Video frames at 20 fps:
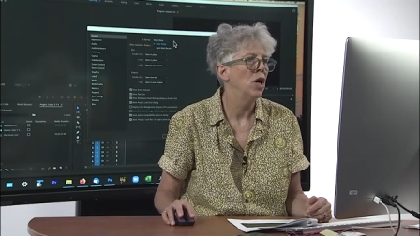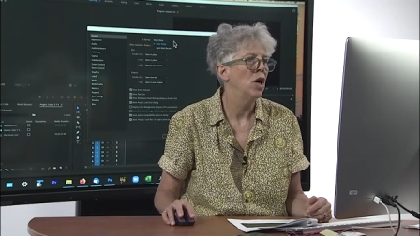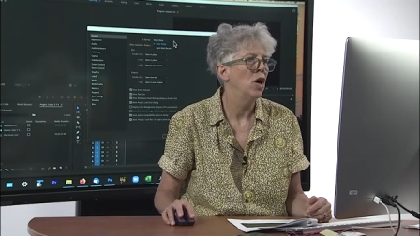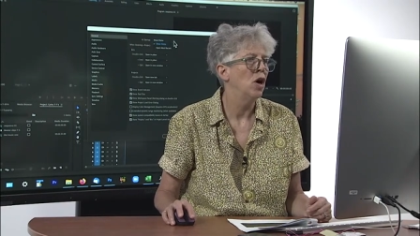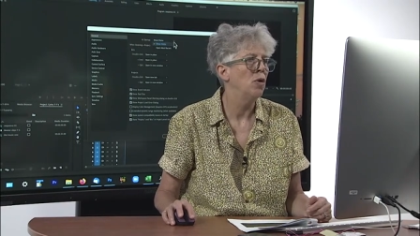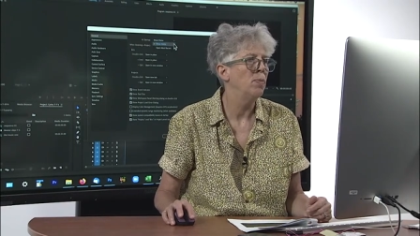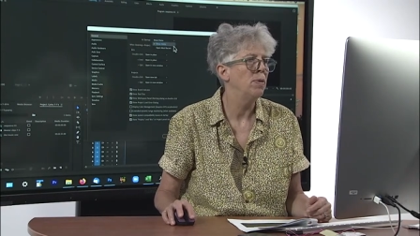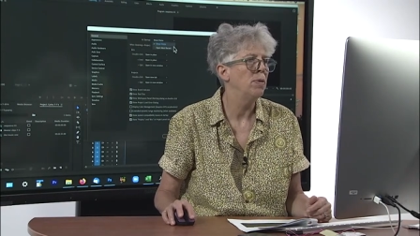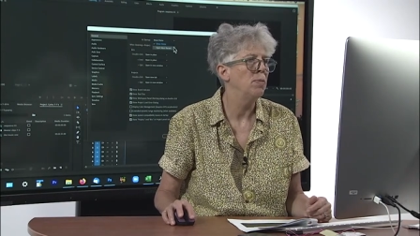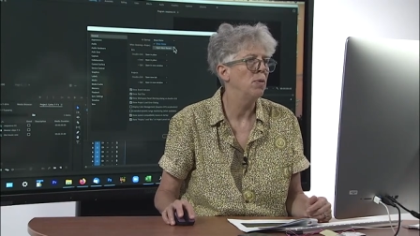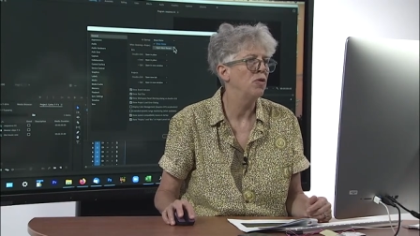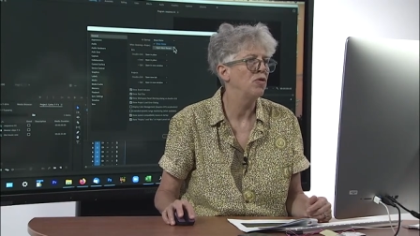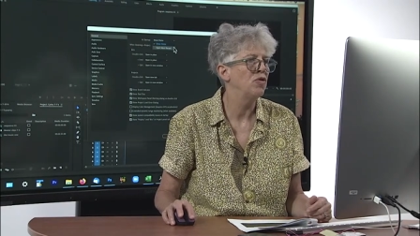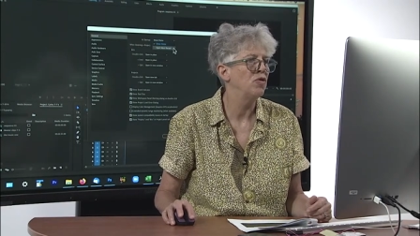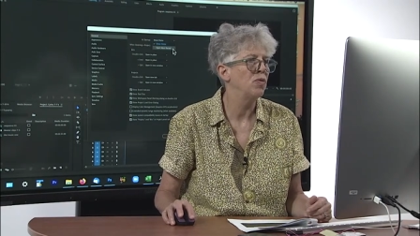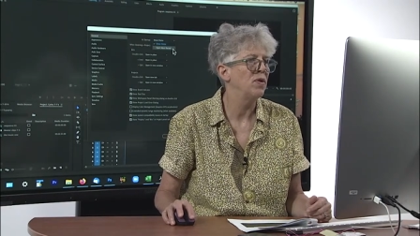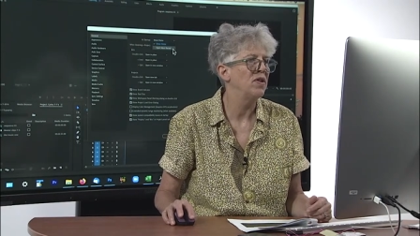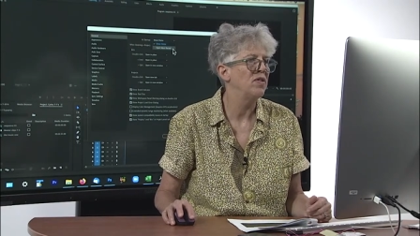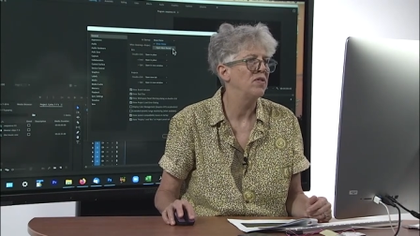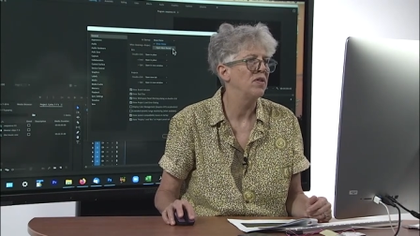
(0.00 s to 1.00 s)
open
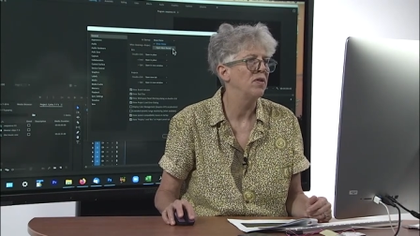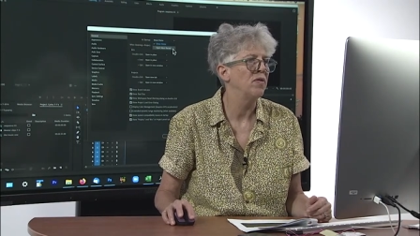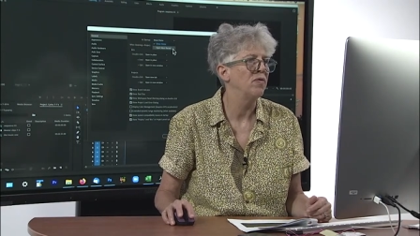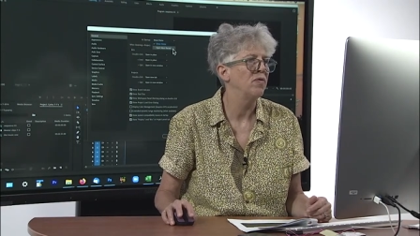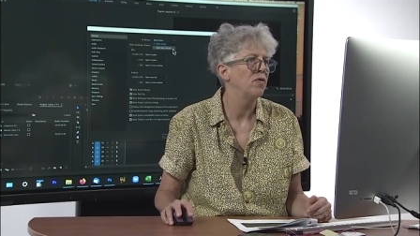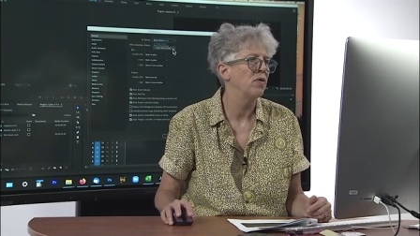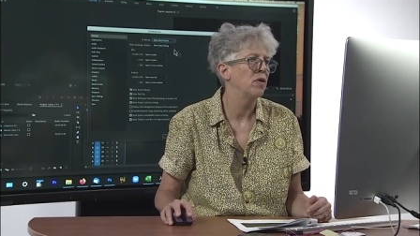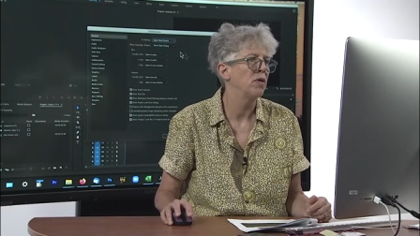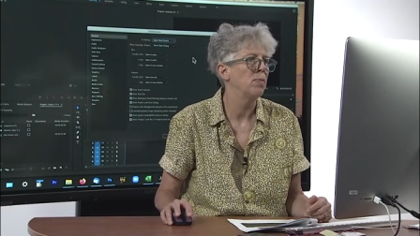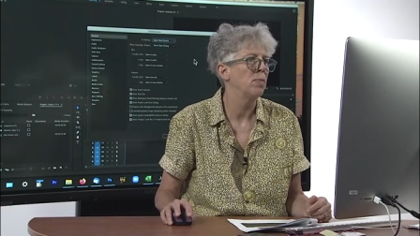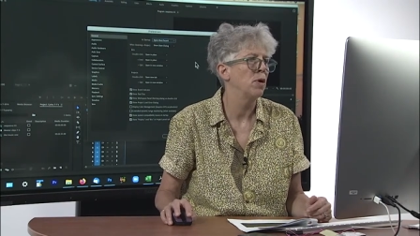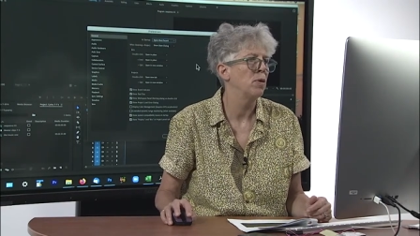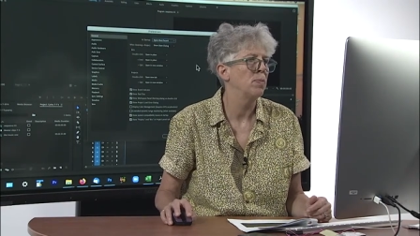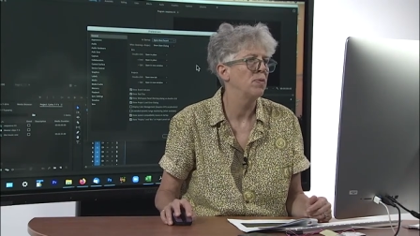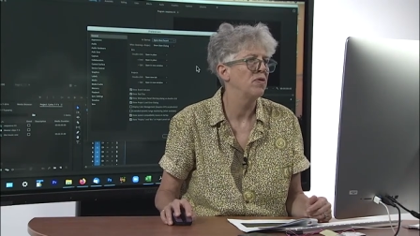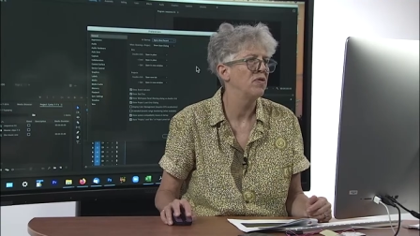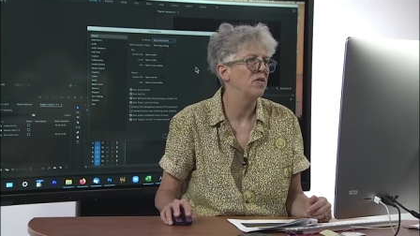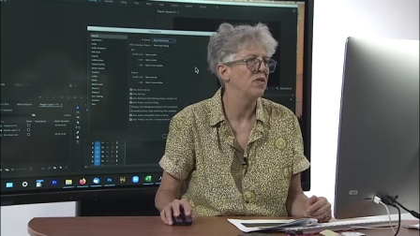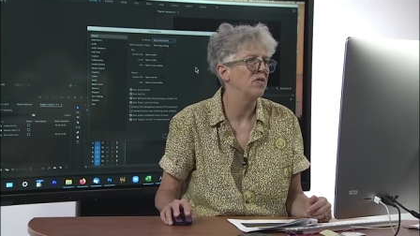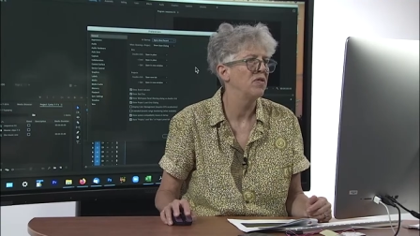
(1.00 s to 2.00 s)
most recent for the
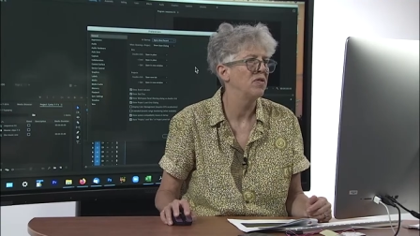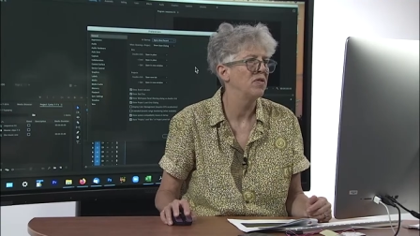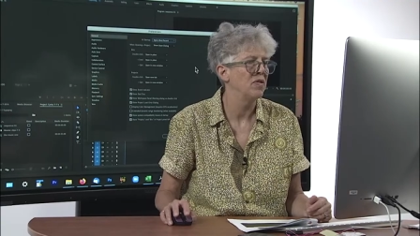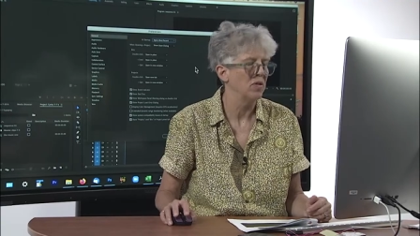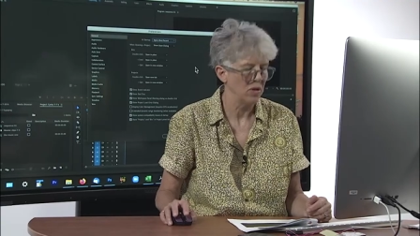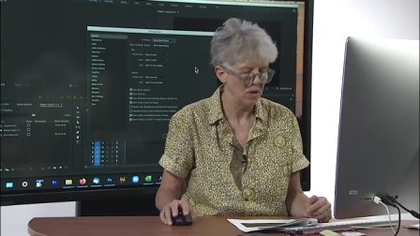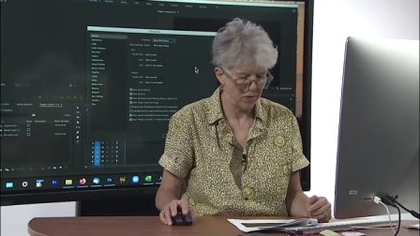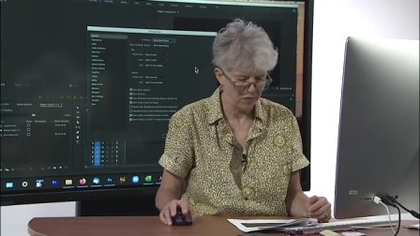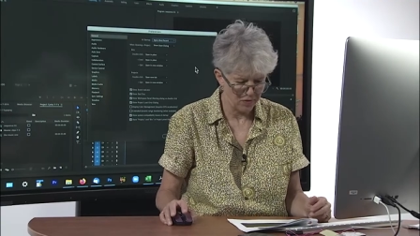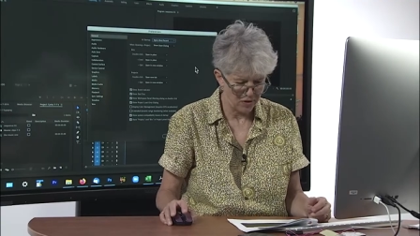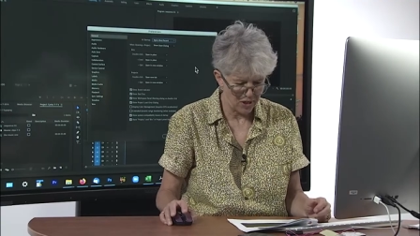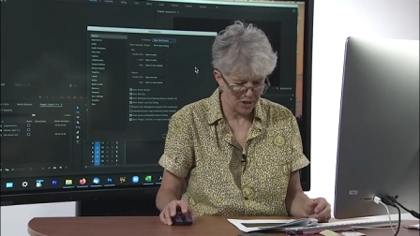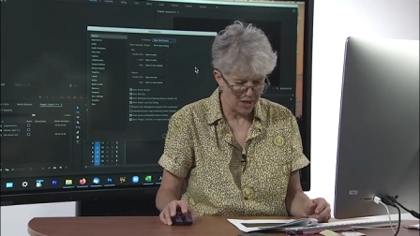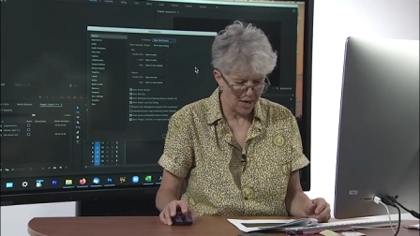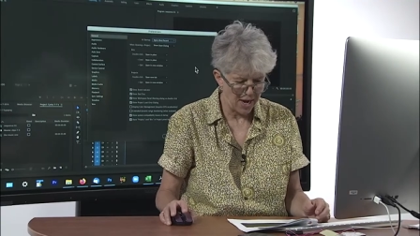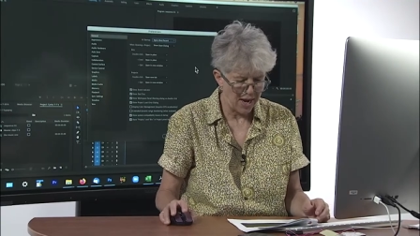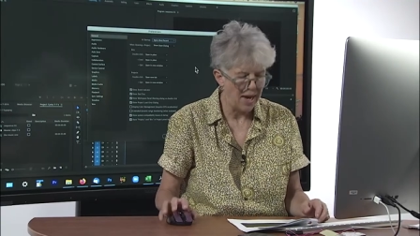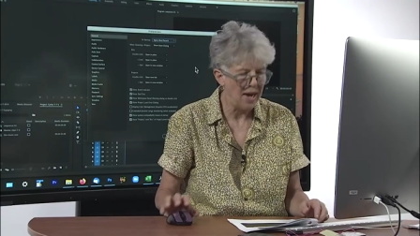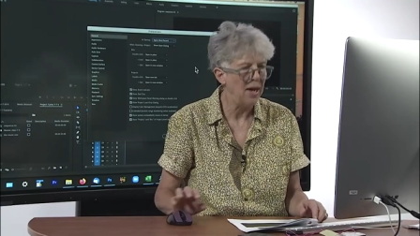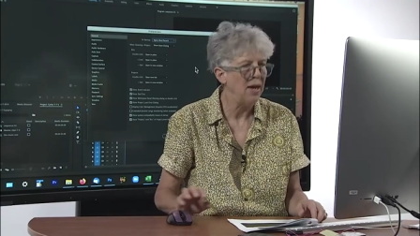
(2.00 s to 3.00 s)
purposes of
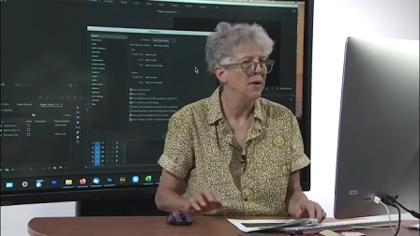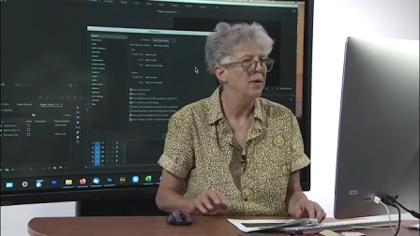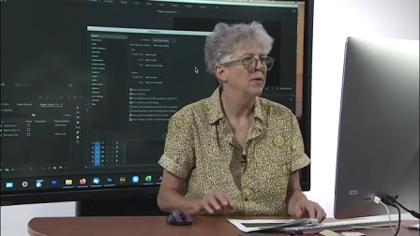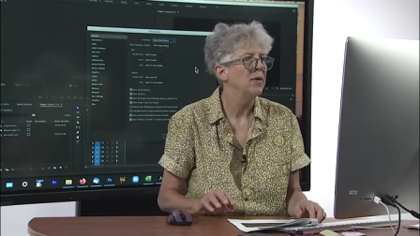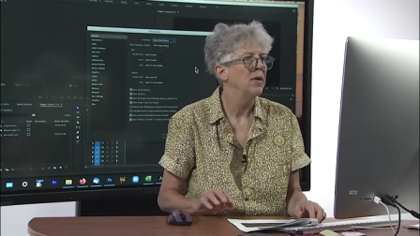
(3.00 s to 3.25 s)
today.